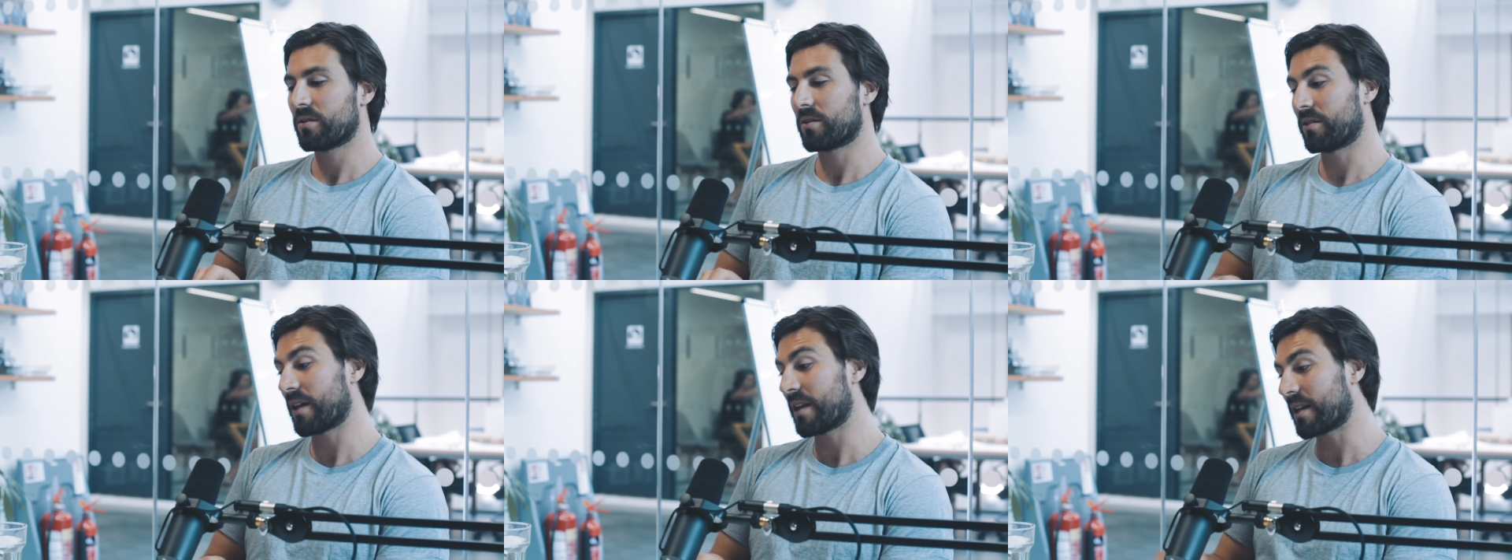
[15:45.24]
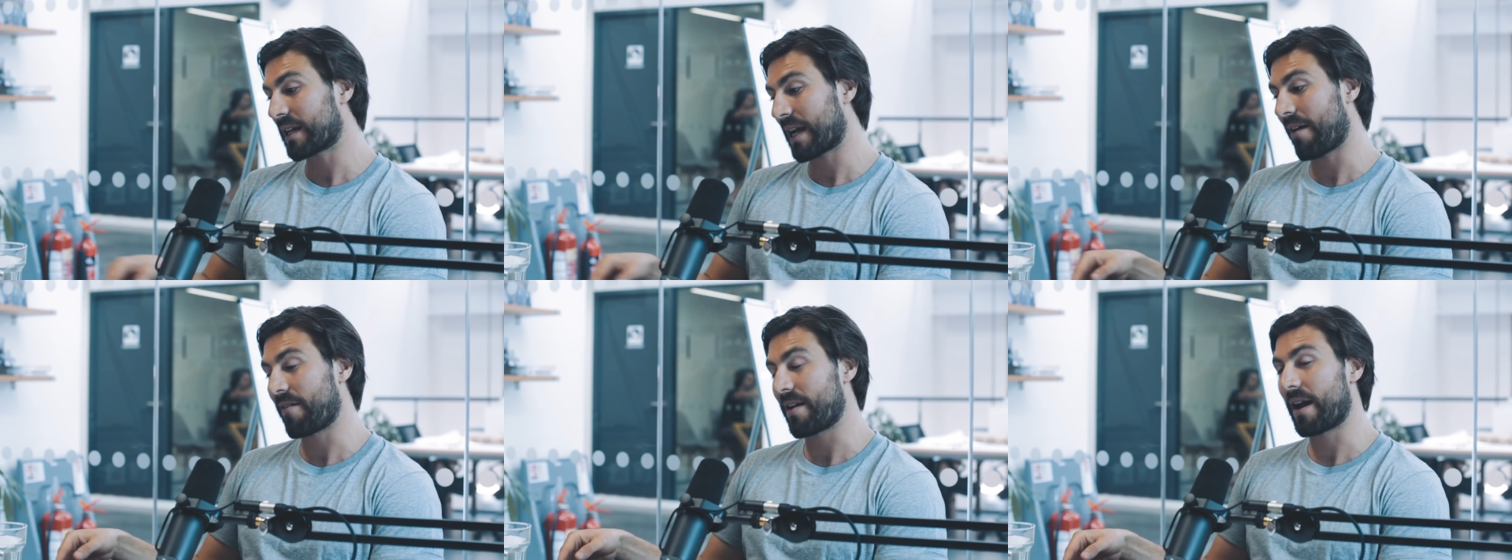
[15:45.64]
to then
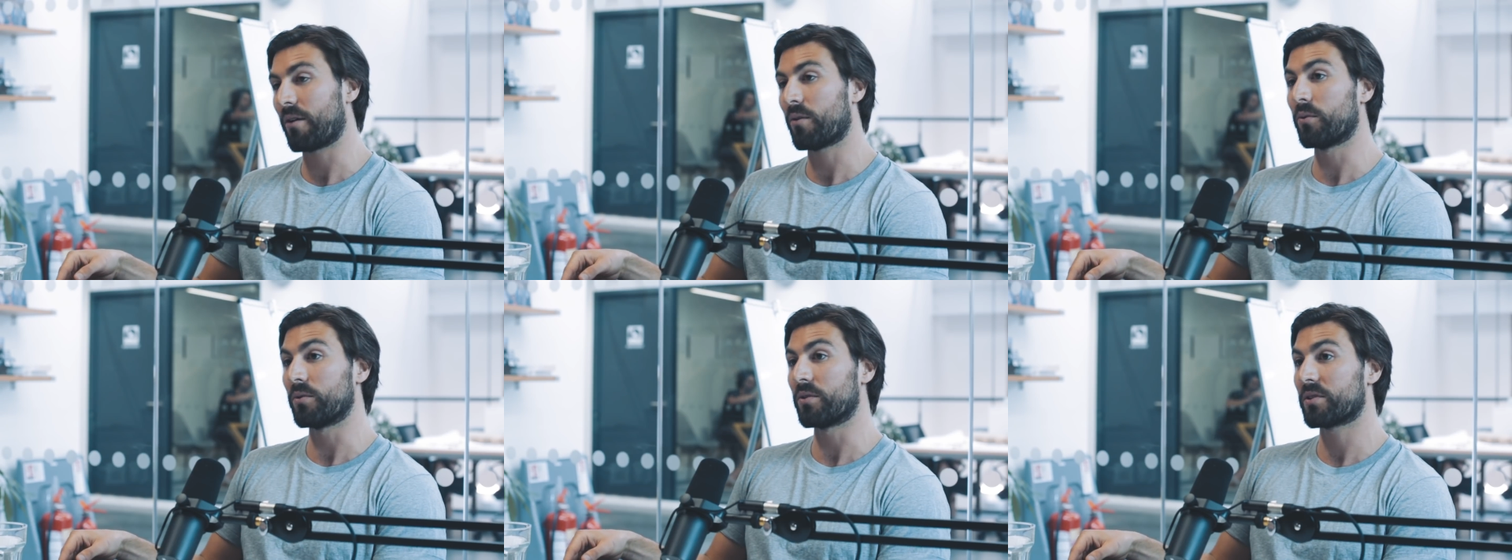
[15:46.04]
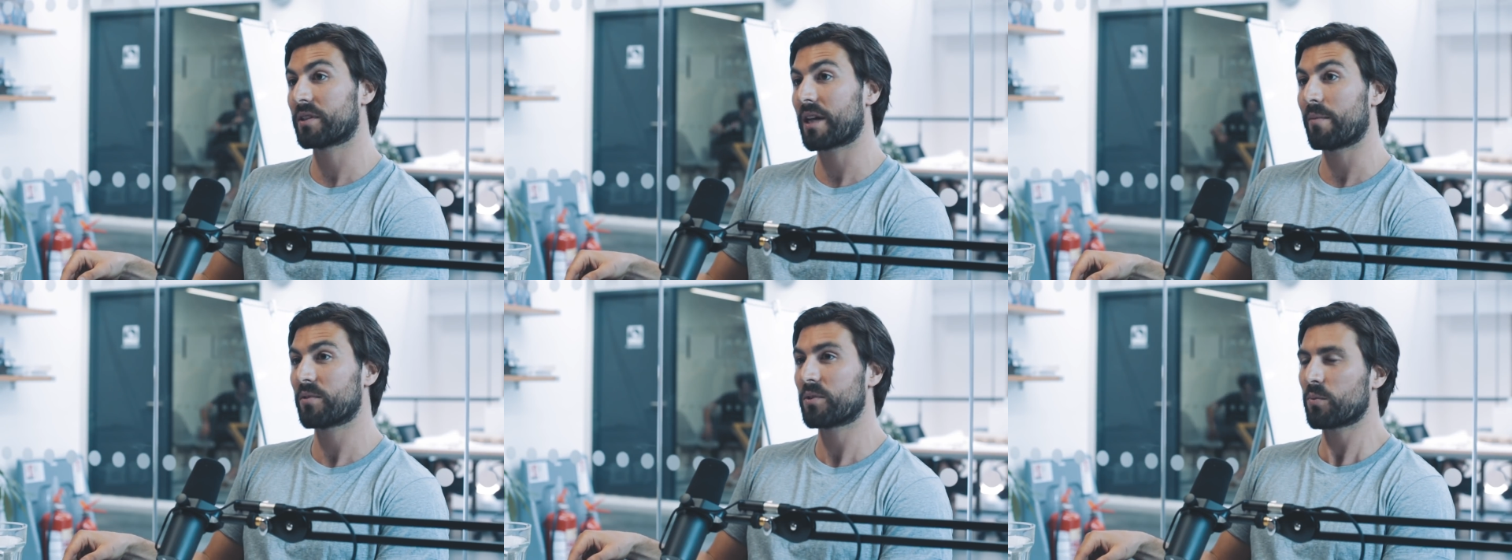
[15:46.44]
carry out all the
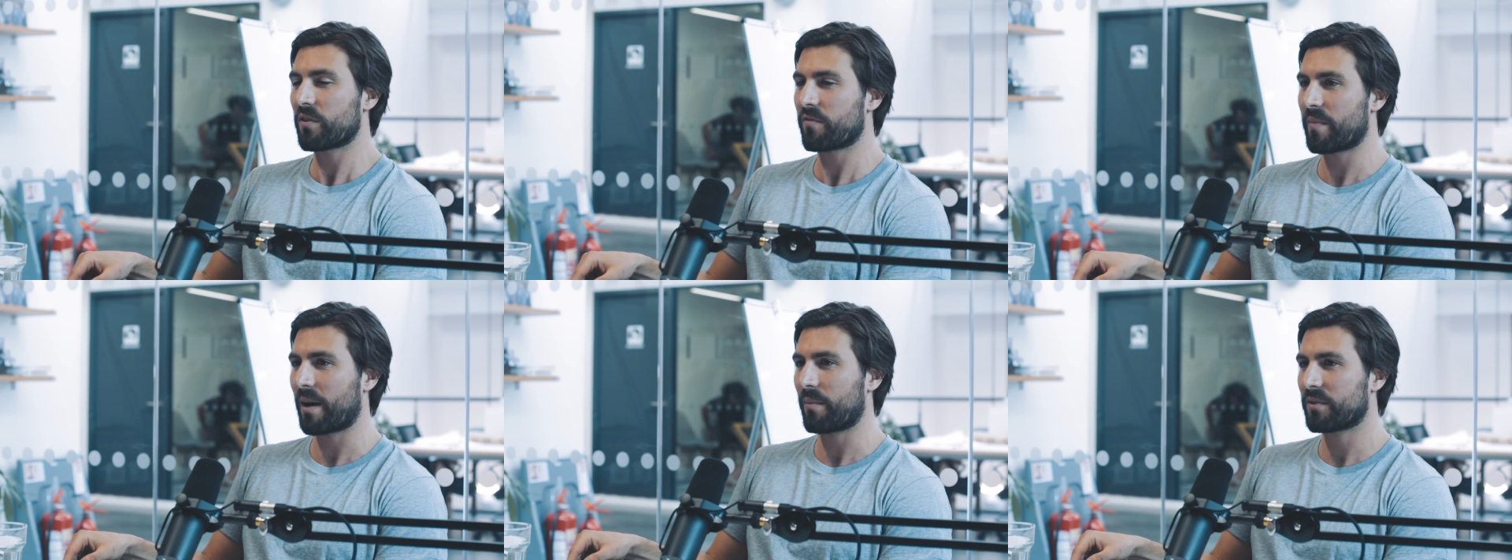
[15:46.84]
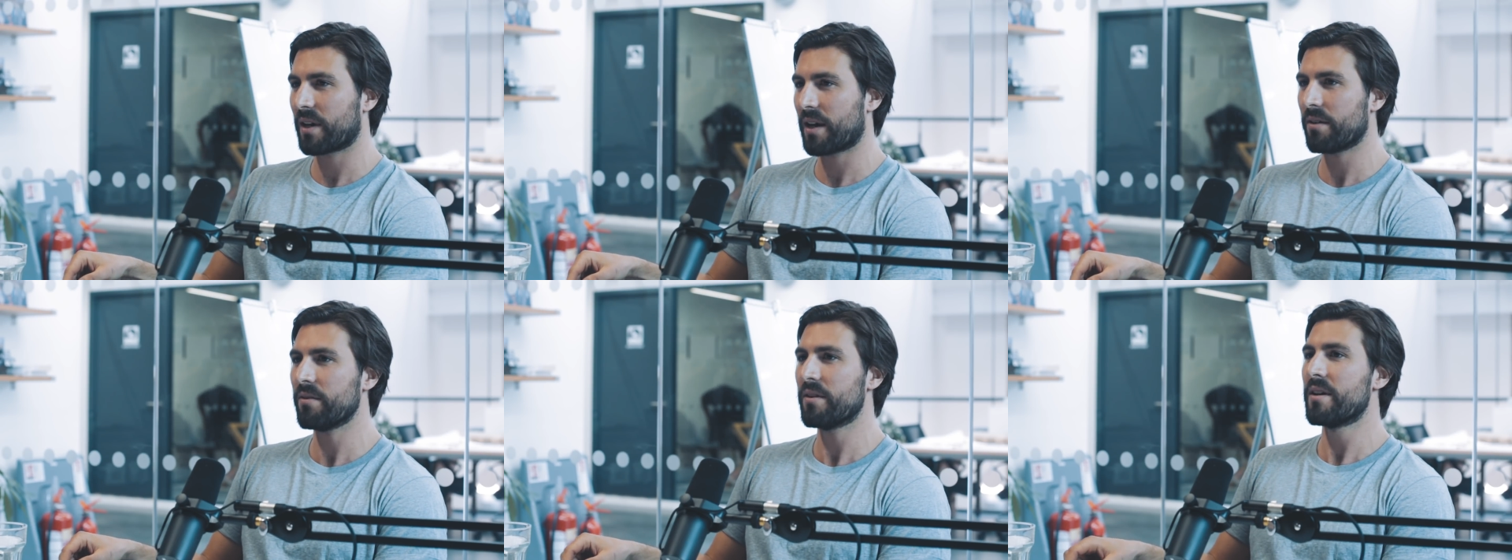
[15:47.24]
steps that we've mapped
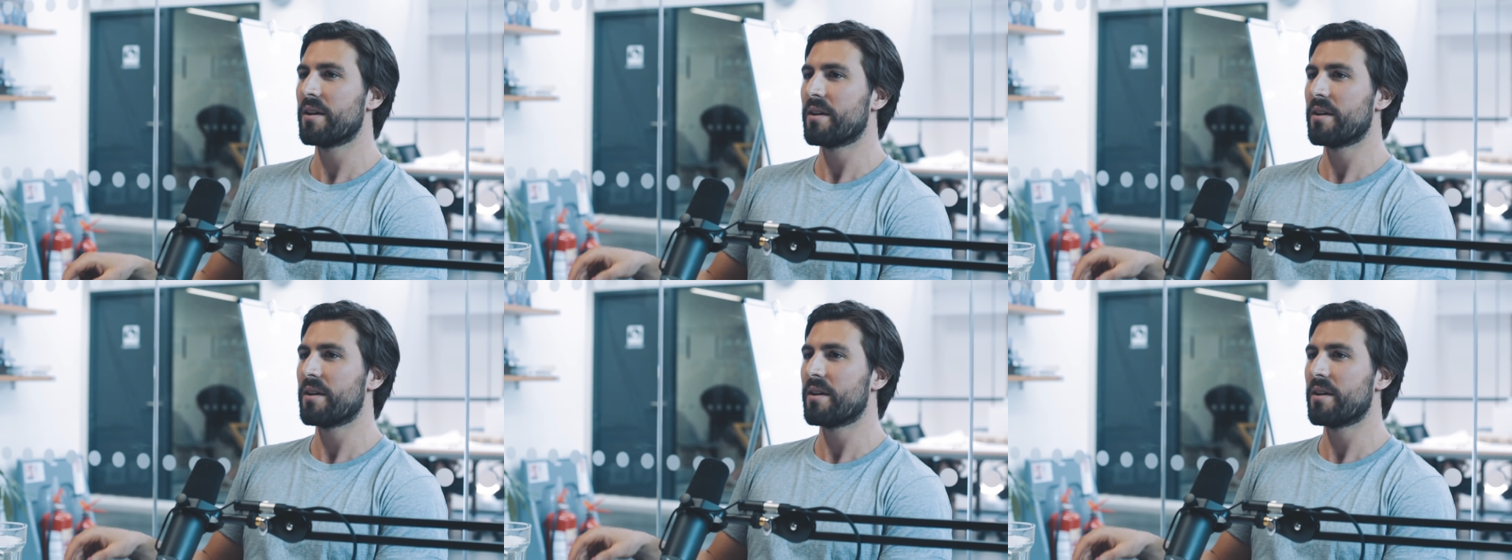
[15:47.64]
out.